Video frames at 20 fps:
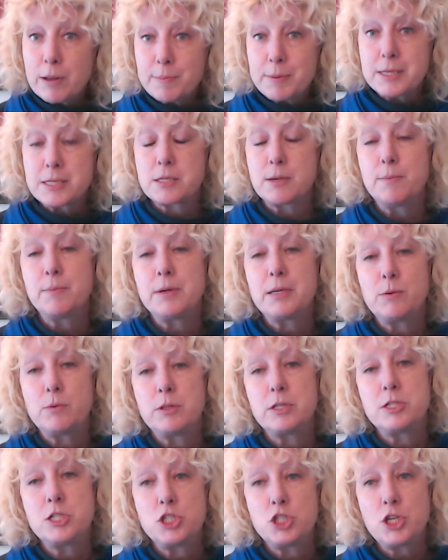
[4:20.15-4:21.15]
it be somebody
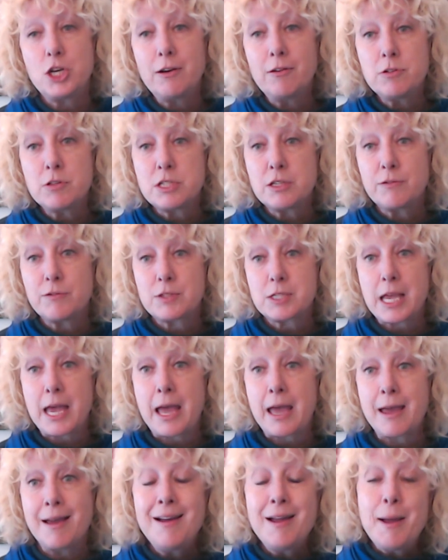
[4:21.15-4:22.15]
with a degenerative
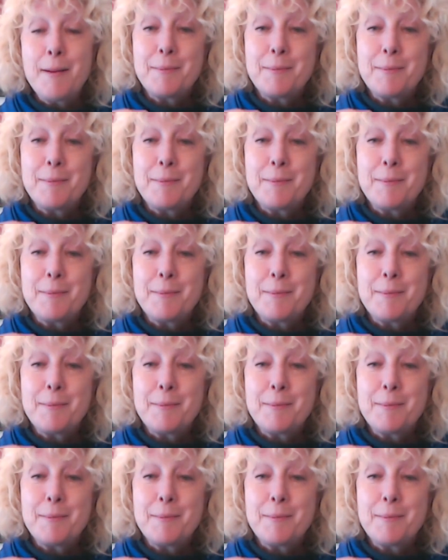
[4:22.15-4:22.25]
tear,